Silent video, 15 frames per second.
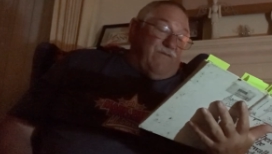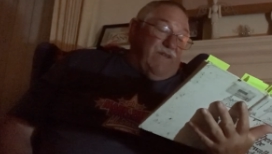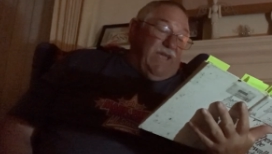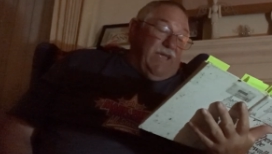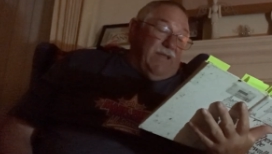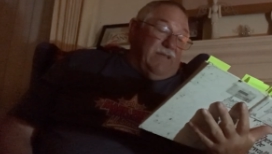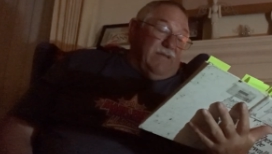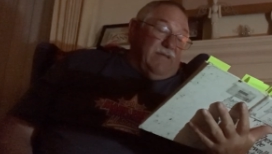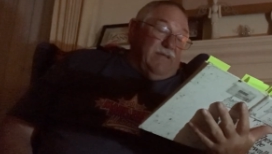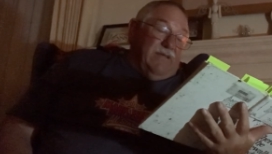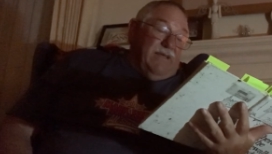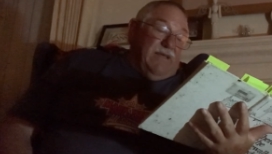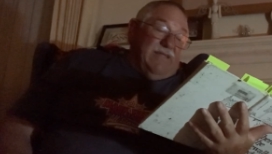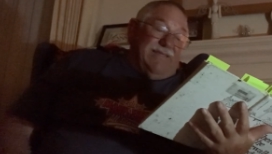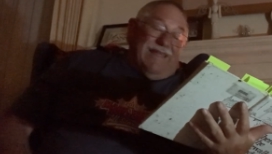fate
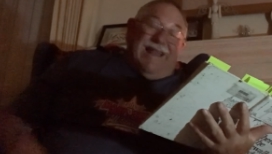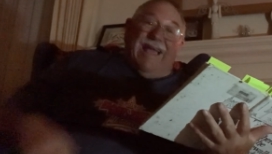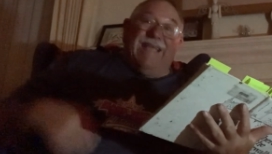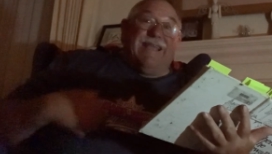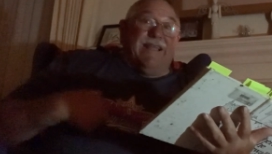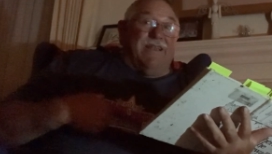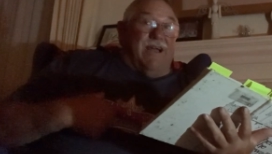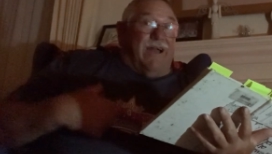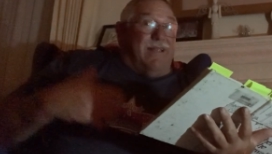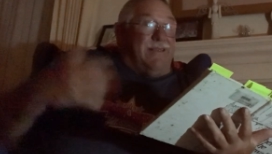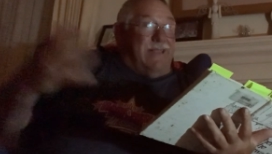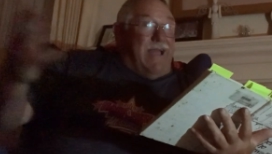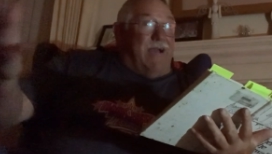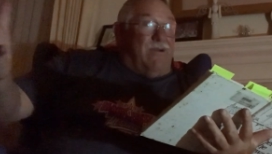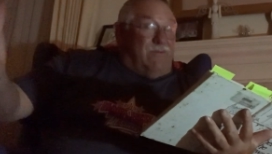that I cannot
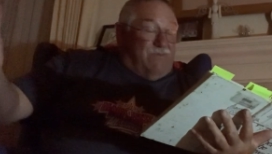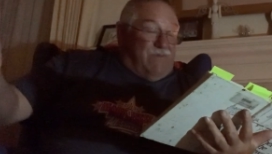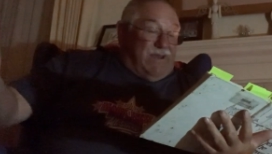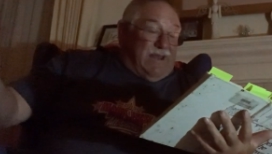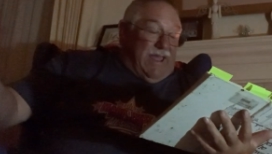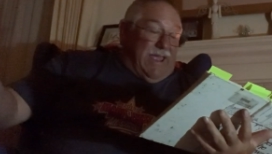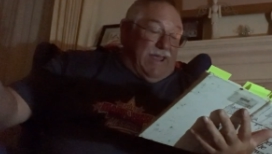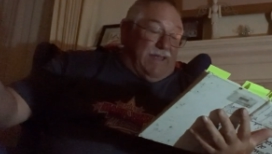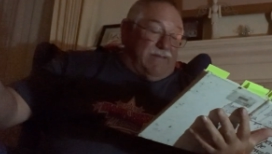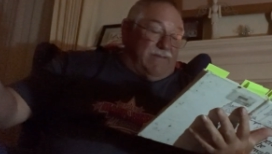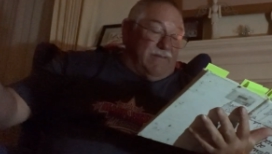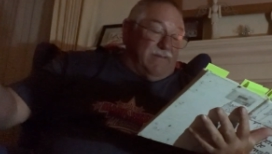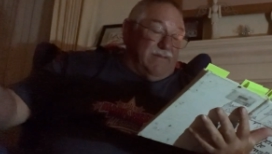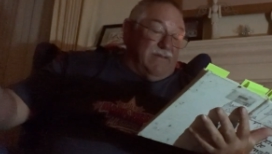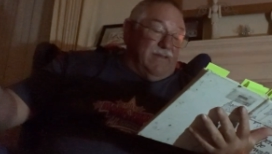now
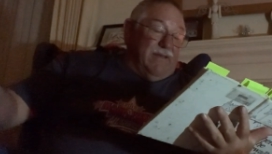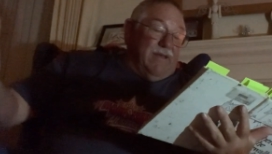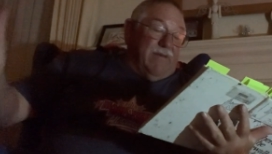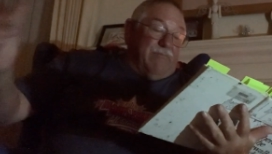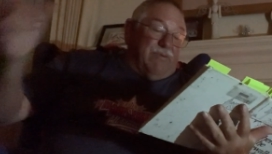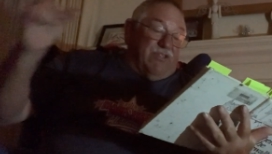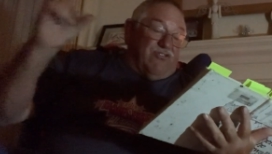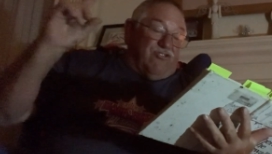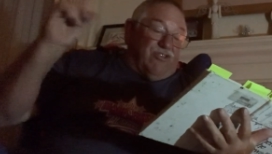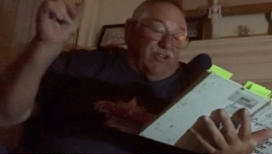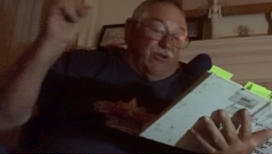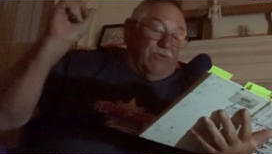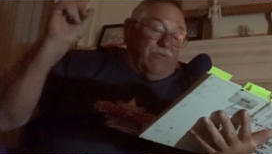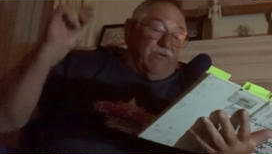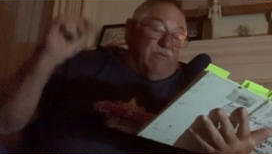relate. But
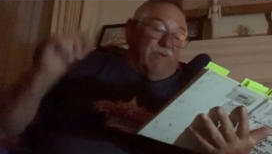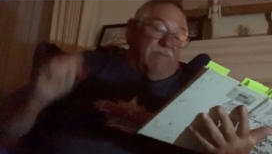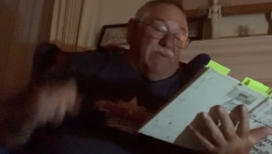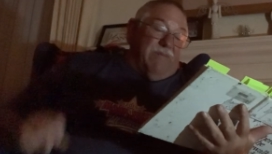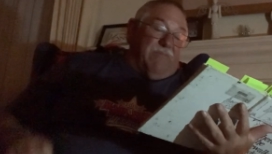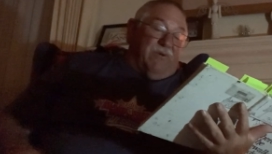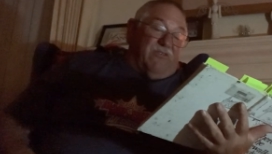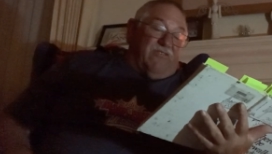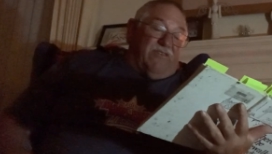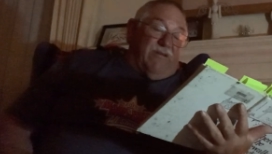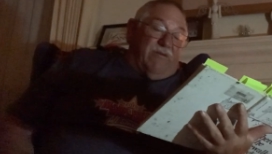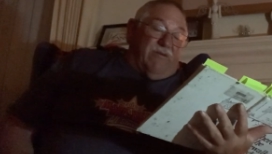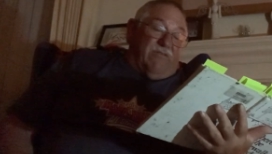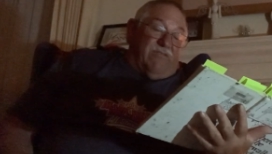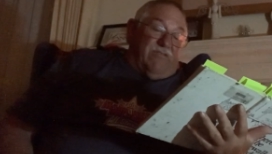children remember
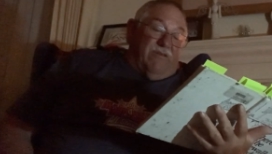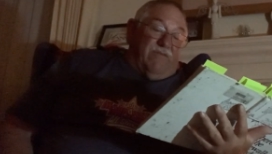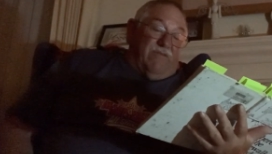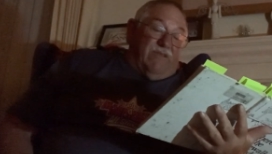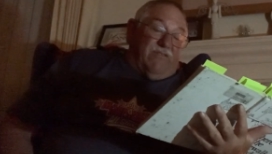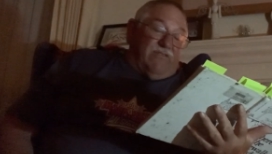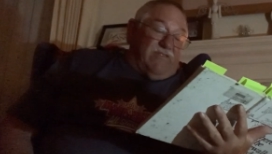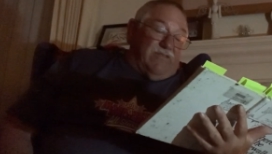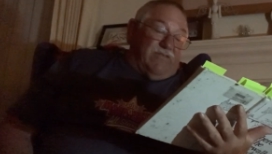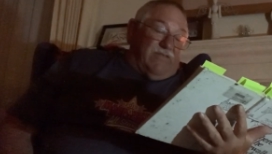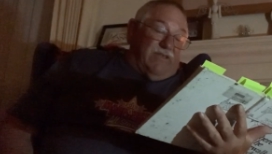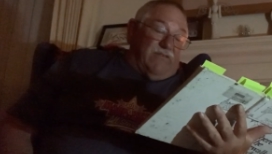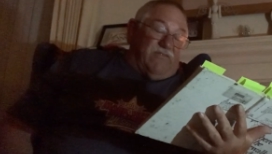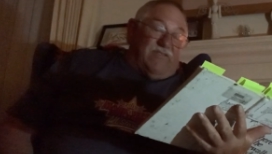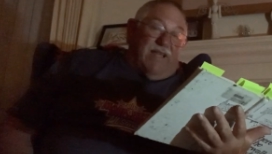Sarah Sylvia
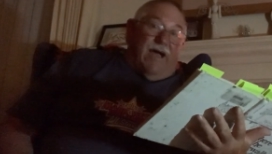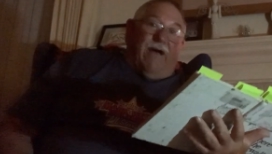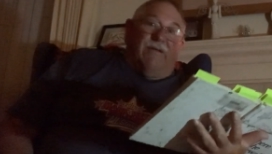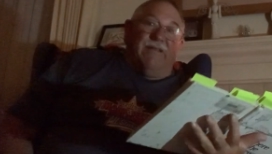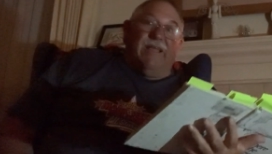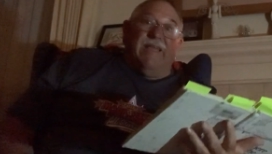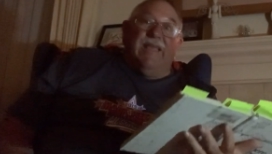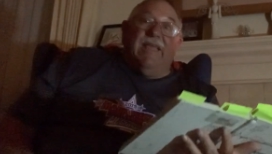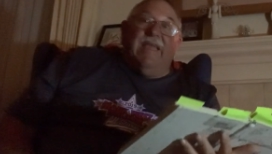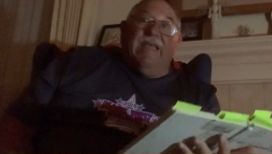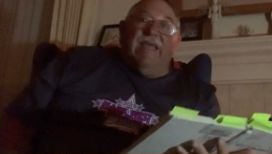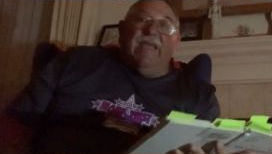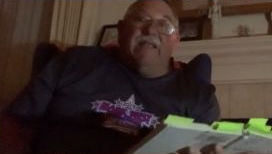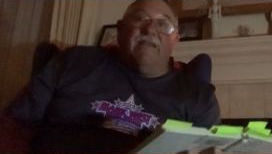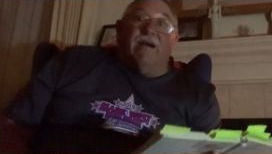Cynthia Stout,
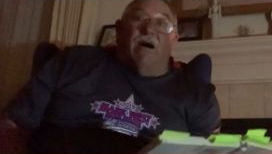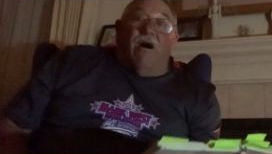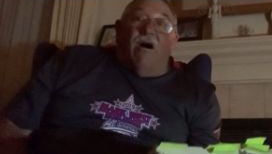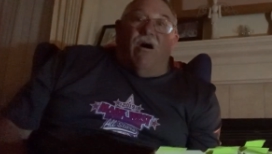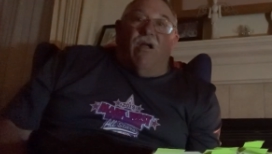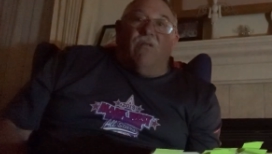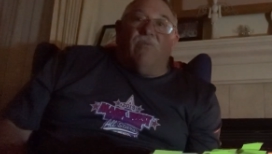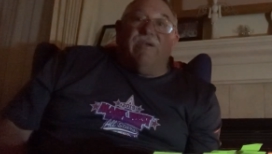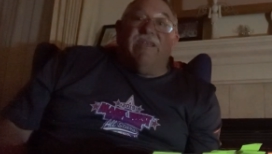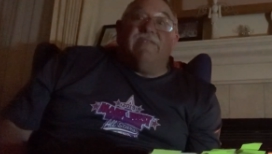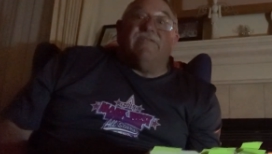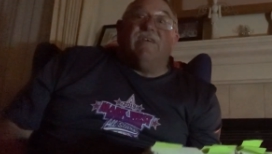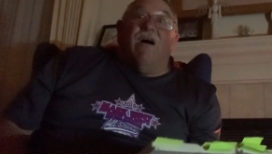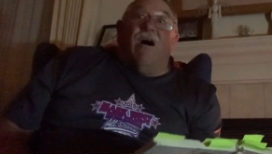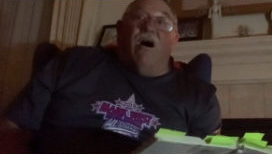and
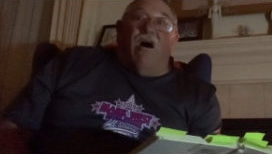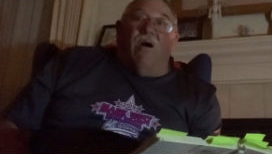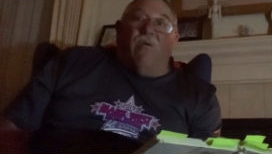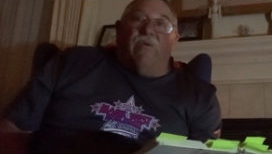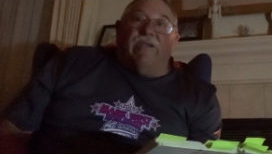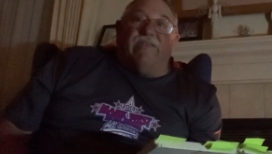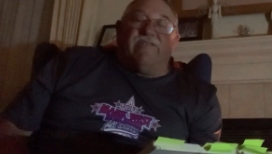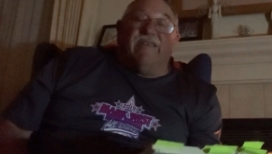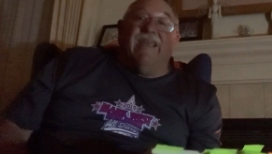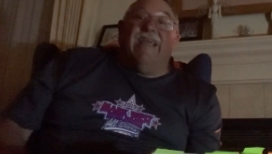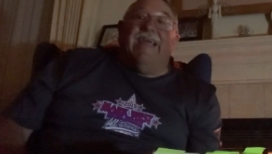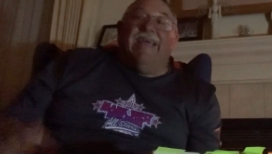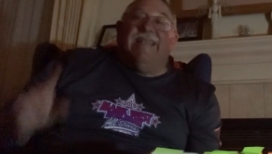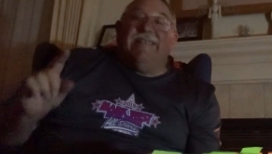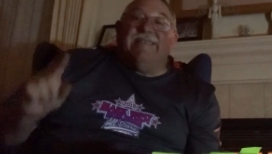always, always
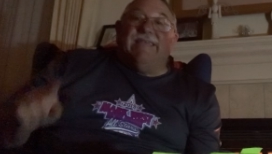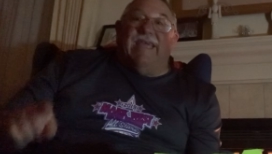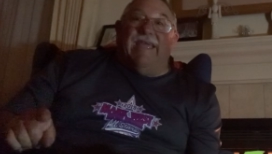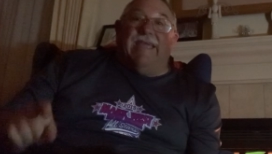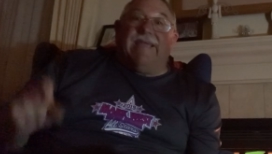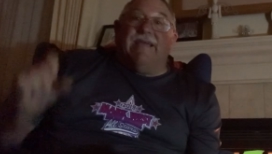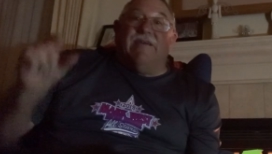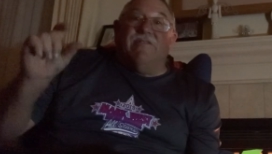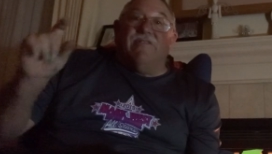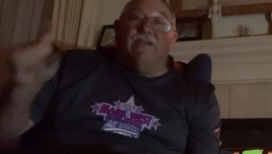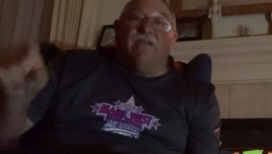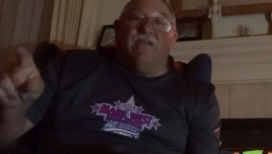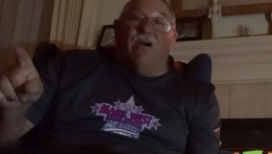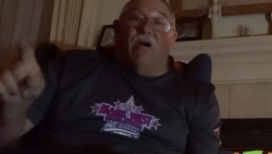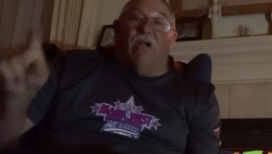take the
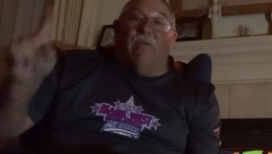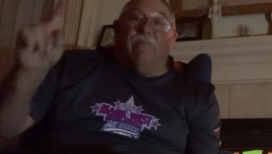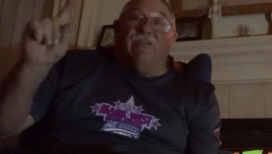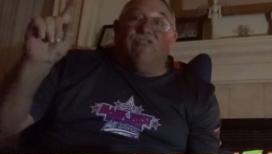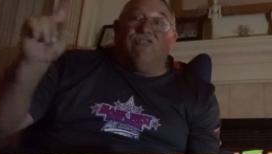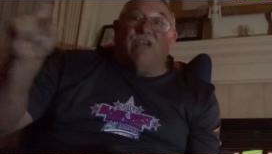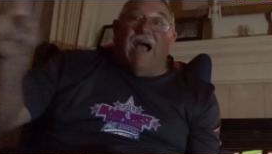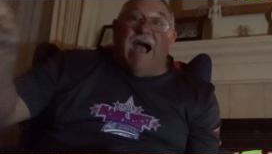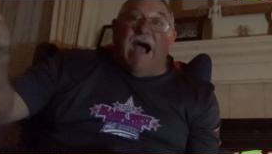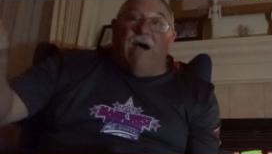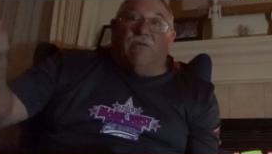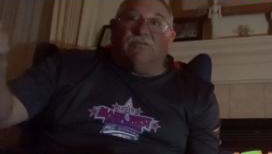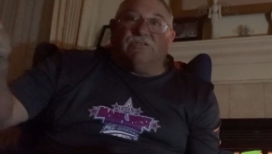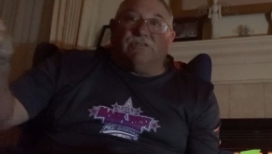garbage out.